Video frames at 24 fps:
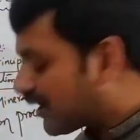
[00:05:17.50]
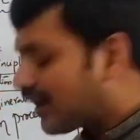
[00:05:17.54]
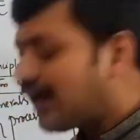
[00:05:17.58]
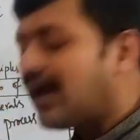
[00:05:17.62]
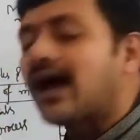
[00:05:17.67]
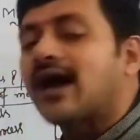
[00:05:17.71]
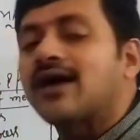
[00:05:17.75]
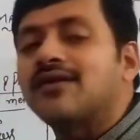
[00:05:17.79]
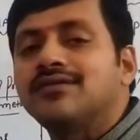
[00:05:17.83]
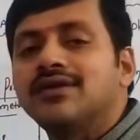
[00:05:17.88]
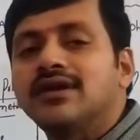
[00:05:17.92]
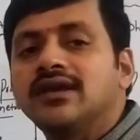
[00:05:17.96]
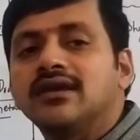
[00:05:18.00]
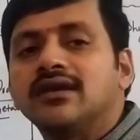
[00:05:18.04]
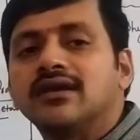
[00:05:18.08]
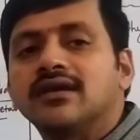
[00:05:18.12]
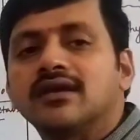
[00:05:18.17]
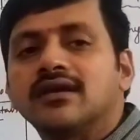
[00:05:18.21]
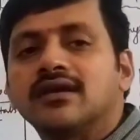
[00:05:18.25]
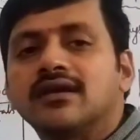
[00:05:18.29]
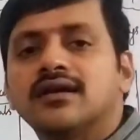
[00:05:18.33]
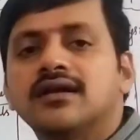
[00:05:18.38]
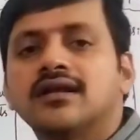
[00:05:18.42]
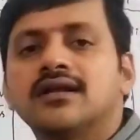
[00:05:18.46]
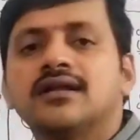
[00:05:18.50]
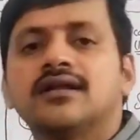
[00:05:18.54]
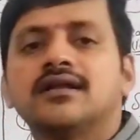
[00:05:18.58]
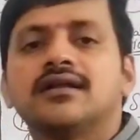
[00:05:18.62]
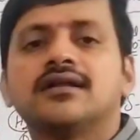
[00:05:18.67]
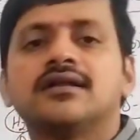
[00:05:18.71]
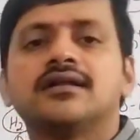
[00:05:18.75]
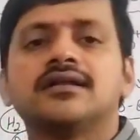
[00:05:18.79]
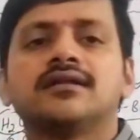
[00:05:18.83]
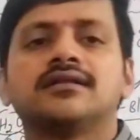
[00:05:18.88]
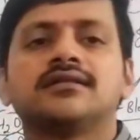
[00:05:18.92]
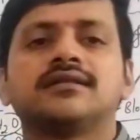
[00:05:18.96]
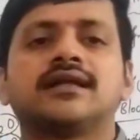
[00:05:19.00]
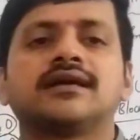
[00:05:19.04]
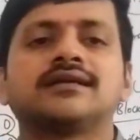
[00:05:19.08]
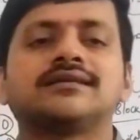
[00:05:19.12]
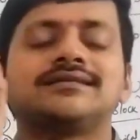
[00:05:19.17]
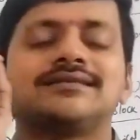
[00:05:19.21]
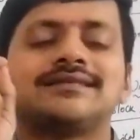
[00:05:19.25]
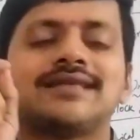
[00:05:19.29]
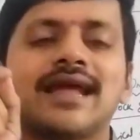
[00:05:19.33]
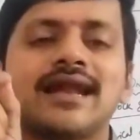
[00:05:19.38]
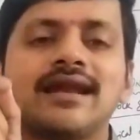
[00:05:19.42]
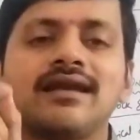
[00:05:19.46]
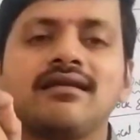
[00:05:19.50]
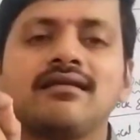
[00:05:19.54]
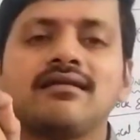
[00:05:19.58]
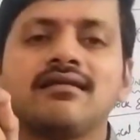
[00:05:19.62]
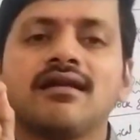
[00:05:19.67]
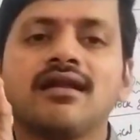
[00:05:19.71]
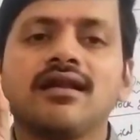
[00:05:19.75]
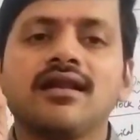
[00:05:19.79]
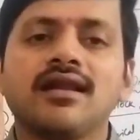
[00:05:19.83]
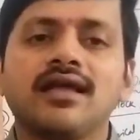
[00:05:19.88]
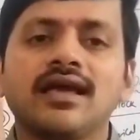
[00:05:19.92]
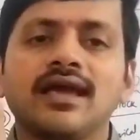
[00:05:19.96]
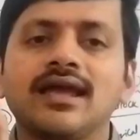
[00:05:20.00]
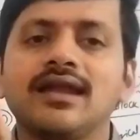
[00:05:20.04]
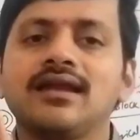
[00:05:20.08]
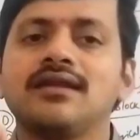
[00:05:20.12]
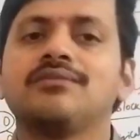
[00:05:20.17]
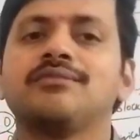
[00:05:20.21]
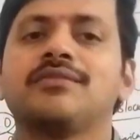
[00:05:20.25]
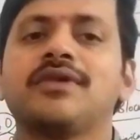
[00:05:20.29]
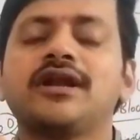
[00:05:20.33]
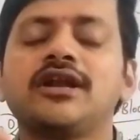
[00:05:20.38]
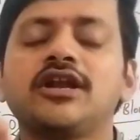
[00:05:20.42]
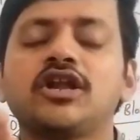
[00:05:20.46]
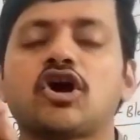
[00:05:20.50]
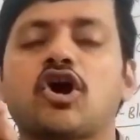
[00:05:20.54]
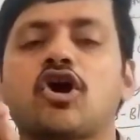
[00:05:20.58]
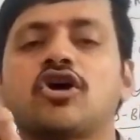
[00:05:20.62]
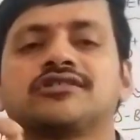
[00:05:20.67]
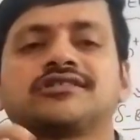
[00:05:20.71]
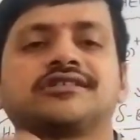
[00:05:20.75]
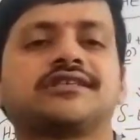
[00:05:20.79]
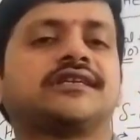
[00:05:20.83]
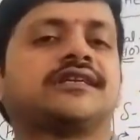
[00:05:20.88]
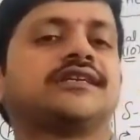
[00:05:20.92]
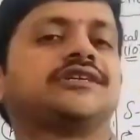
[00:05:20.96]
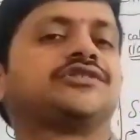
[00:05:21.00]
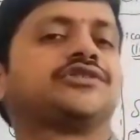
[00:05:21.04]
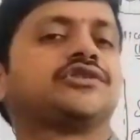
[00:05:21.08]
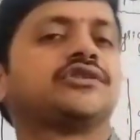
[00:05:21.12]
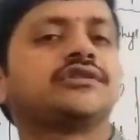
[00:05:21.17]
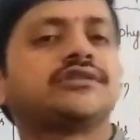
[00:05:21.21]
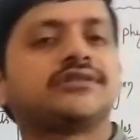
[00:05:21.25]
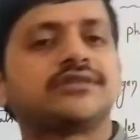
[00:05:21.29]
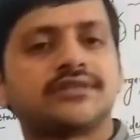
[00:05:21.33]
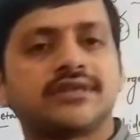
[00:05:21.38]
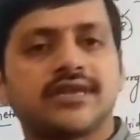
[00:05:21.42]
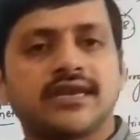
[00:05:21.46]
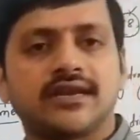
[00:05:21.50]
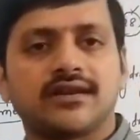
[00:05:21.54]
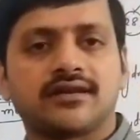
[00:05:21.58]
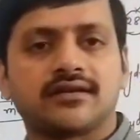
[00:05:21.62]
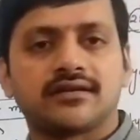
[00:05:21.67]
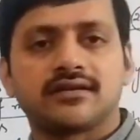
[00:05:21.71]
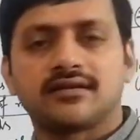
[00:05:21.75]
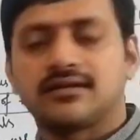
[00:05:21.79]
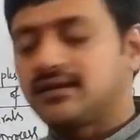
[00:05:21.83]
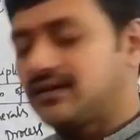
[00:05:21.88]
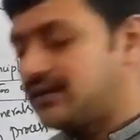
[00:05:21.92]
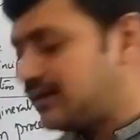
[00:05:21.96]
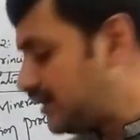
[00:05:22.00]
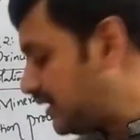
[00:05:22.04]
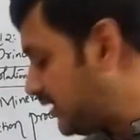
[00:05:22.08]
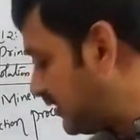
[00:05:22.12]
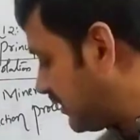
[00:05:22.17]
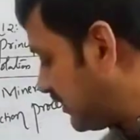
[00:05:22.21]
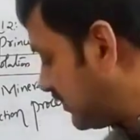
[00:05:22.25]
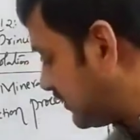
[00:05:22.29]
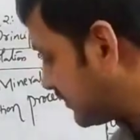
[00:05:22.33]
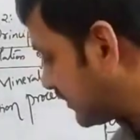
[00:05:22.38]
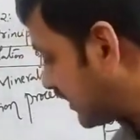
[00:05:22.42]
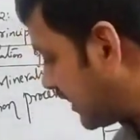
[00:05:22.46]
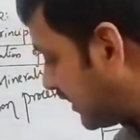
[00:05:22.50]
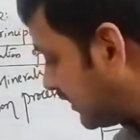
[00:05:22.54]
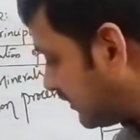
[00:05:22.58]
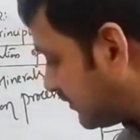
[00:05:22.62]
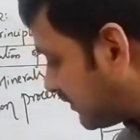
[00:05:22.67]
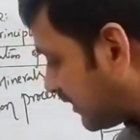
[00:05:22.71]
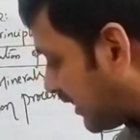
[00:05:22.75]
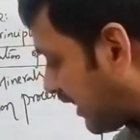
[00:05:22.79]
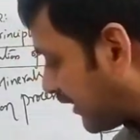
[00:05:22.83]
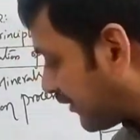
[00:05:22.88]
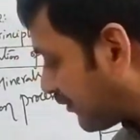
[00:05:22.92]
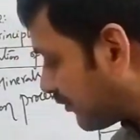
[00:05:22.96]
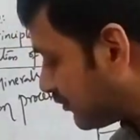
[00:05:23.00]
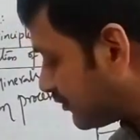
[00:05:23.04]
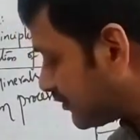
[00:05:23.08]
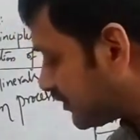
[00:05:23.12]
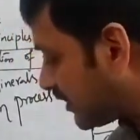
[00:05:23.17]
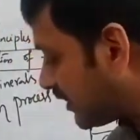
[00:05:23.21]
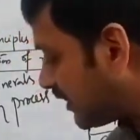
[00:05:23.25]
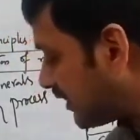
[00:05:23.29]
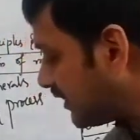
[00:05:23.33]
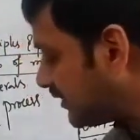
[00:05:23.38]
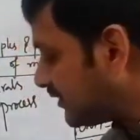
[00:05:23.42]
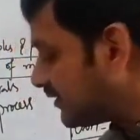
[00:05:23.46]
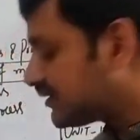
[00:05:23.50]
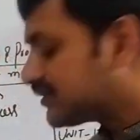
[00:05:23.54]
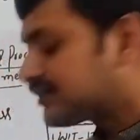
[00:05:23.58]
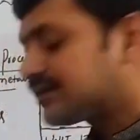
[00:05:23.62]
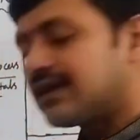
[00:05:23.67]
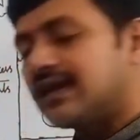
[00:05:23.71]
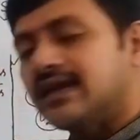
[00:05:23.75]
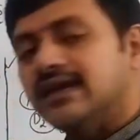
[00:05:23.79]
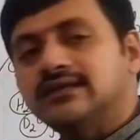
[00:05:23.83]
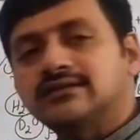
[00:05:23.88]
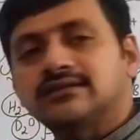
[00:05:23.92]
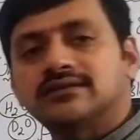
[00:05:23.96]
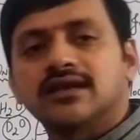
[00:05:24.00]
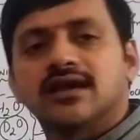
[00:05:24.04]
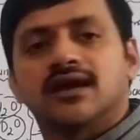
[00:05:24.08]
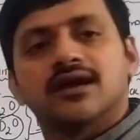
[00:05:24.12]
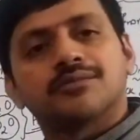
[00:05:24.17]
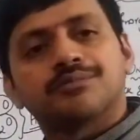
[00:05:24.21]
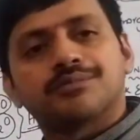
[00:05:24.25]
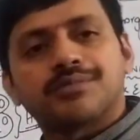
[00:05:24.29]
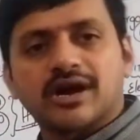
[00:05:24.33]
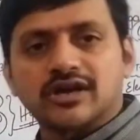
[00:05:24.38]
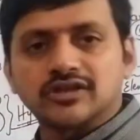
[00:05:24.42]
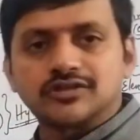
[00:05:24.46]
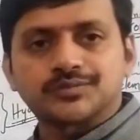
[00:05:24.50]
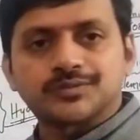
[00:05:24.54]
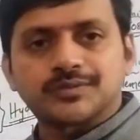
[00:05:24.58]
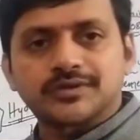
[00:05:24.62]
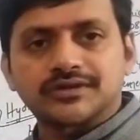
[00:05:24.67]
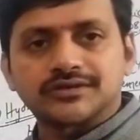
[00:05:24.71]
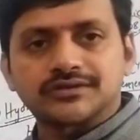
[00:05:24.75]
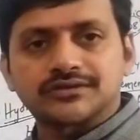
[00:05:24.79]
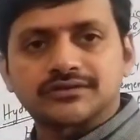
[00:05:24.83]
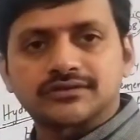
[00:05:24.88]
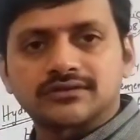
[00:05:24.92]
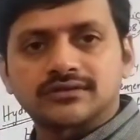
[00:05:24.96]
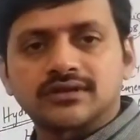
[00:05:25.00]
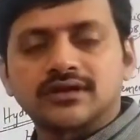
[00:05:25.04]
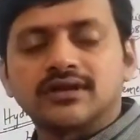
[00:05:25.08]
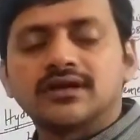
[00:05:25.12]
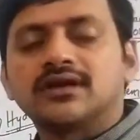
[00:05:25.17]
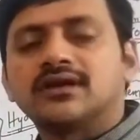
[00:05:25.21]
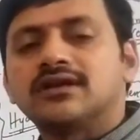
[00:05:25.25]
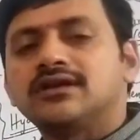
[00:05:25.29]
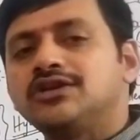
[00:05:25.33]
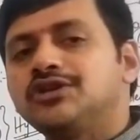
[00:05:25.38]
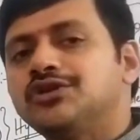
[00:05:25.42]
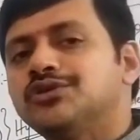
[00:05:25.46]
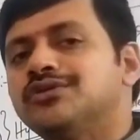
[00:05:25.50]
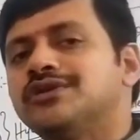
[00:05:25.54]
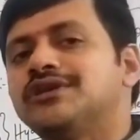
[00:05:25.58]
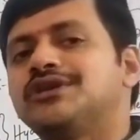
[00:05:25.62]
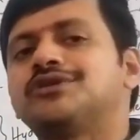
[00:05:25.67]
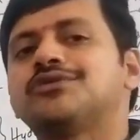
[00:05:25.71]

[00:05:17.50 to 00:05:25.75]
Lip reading: are having, the central element oxidation state. In this case nitrogen, in this case phosphorus. You